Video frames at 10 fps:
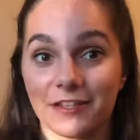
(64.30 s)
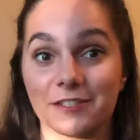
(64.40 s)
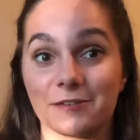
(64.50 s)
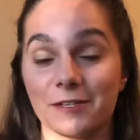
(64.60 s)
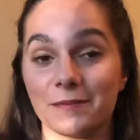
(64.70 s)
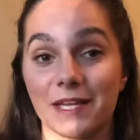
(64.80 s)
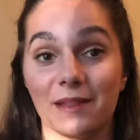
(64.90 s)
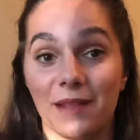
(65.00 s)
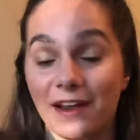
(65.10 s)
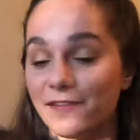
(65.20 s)
and it's going to be a
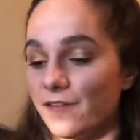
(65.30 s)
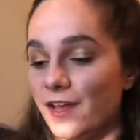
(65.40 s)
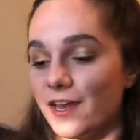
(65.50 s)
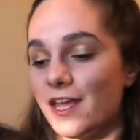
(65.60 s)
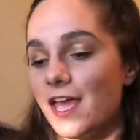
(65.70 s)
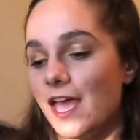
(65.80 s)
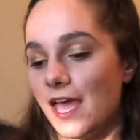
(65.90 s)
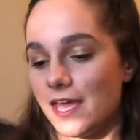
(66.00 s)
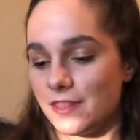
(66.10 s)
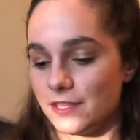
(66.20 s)
lot of fun.
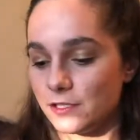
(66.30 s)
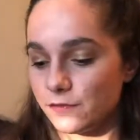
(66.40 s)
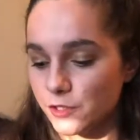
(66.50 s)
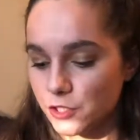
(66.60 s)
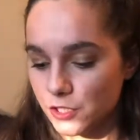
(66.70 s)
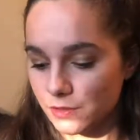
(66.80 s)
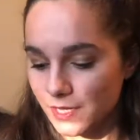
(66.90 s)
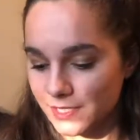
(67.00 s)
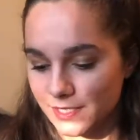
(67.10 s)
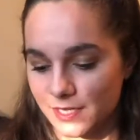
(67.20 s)
And this version
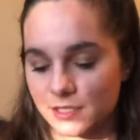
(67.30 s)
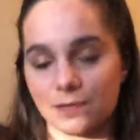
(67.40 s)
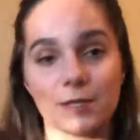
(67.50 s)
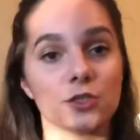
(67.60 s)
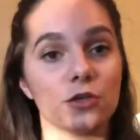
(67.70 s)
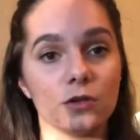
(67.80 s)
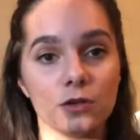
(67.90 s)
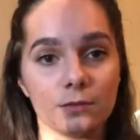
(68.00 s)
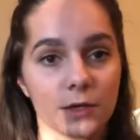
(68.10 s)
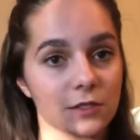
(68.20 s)
is like a
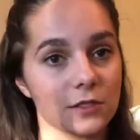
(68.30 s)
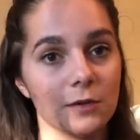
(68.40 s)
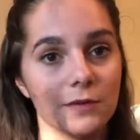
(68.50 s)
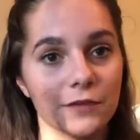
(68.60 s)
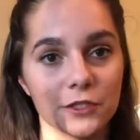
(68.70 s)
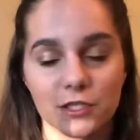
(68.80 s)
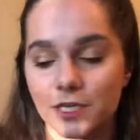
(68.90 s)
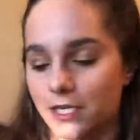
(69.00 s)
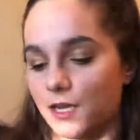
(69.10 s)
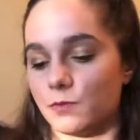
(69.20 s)
special Barnes & Noble version, and
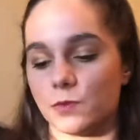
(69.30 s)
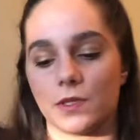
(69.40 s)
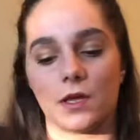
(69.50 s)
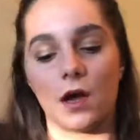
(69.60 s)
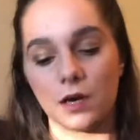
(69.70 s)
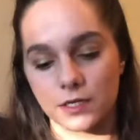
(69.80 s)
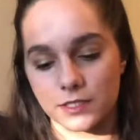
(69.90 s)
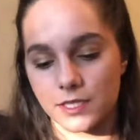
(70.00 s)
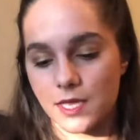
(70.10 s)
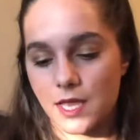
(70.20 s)
it comes with
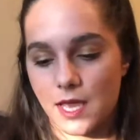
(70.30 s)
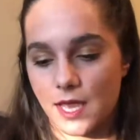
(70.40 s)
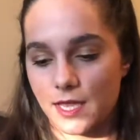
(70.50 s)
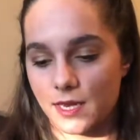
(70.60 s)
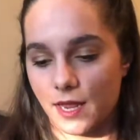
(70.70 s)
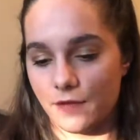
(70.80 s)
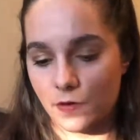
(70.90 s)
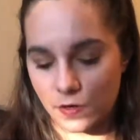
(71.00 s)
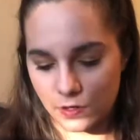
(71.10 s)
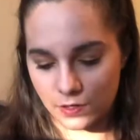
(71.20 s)
art, and I've
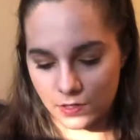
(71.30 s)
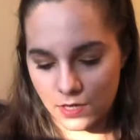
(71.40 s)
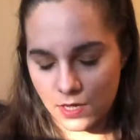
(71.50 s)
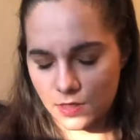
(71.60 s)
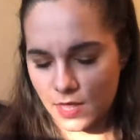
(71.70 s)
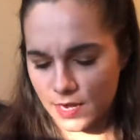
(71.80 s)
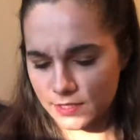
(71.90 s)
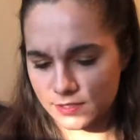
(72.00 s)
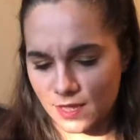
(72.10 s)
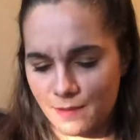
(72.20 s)
heard that
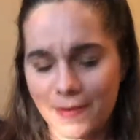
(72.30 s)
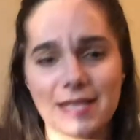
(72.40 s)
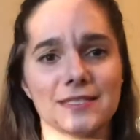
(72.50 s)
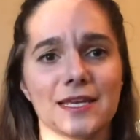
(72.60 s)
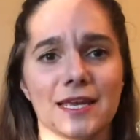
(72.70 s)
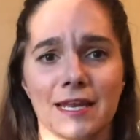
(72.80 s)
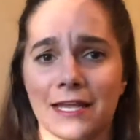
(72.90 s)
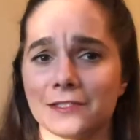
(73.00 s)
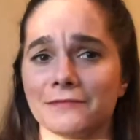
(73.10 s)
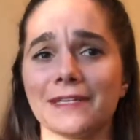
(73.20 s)
it's amazing, and it
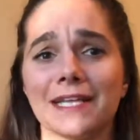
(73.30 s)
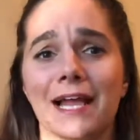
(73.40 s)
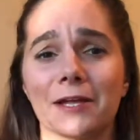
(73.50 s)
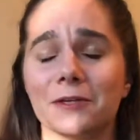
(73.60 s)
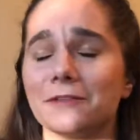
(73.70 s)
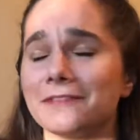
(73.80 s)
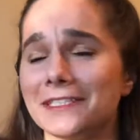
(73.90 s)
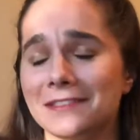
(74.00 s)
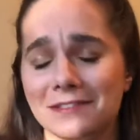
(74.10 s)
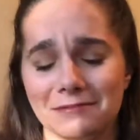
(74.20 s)
has a really high
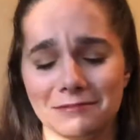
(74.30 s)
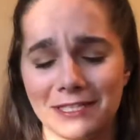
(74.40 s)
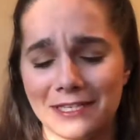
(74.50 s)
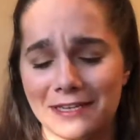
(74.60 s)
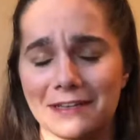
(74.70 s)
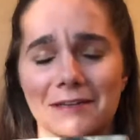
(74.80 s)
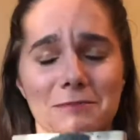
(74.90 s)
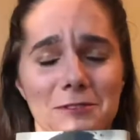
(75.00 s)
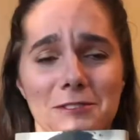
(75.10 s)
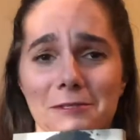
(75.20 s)
Goodreads rating, and I'm
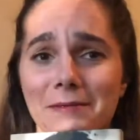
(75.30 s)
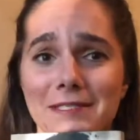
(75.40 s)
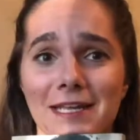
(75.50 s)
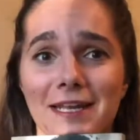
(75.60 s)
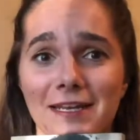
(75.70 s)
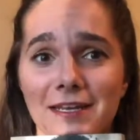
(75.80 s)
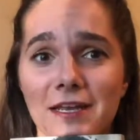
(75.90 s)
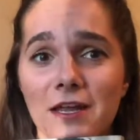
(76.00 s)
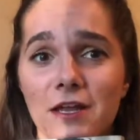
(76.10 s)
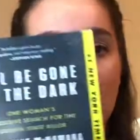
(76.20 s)
just so excited.
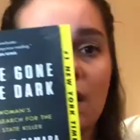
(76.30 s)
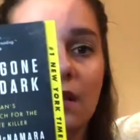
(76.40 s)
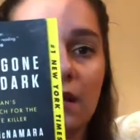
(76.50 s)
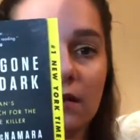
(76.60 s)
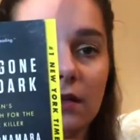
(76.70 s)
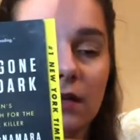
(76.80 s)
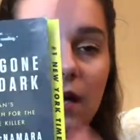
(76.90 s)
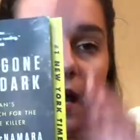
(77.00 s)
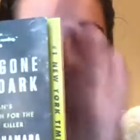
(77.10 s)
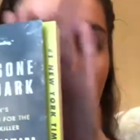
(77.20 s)
Another
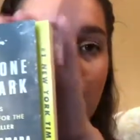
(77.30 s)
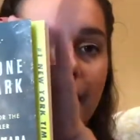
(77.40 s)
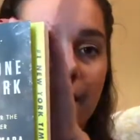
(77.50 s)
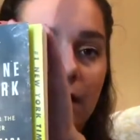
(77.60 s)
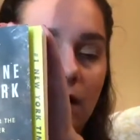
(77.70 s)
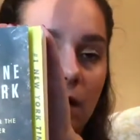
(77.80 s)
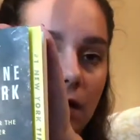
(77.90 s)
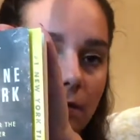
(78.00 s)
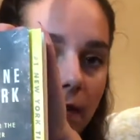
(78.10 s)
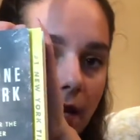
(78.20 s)
outlier on
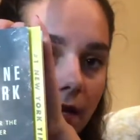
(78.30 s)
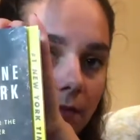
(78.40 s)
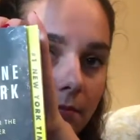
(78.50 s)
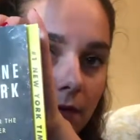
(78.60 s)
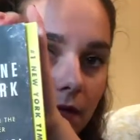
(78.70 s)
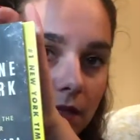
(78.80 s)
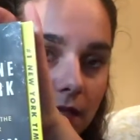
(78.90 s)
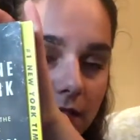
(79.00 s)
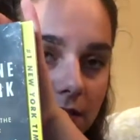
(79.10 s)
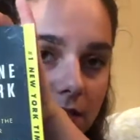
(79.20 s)
my book
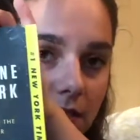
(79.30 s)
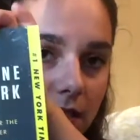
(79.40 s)
list